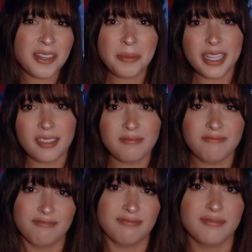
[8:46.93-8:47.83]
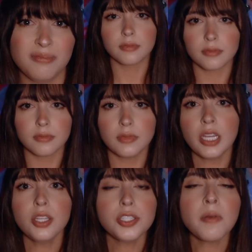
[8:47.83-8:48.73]
I mean,
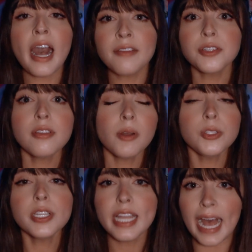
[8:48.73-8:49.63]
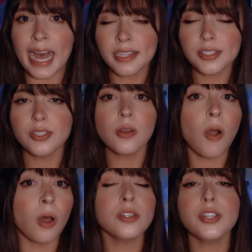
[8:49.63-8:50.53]
so after the votes are cast, they're
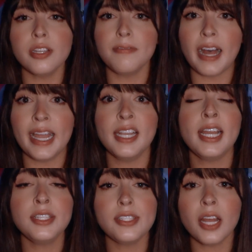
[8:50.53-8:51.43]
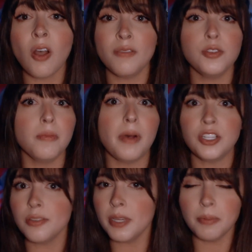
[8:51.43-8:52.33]
all certified and sent off to a
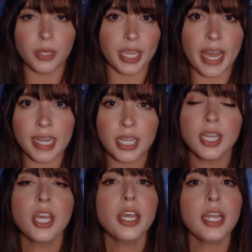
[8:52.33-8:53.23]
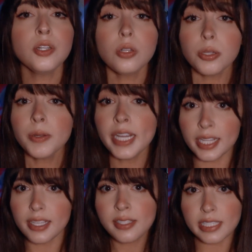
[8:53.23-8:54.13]
bunch of people again,
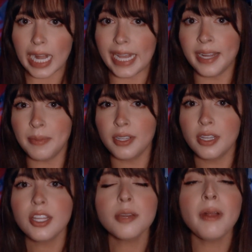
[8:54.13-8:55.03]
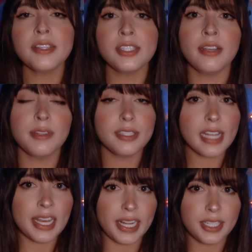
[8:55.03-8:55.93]
including this time, the president of the
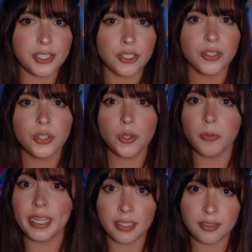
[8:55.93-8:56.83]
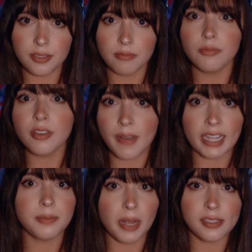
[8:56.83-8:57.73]
Senate, who is the
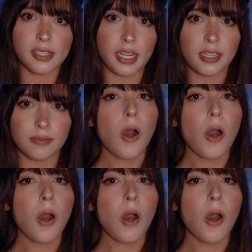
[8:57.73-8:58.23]
vice president.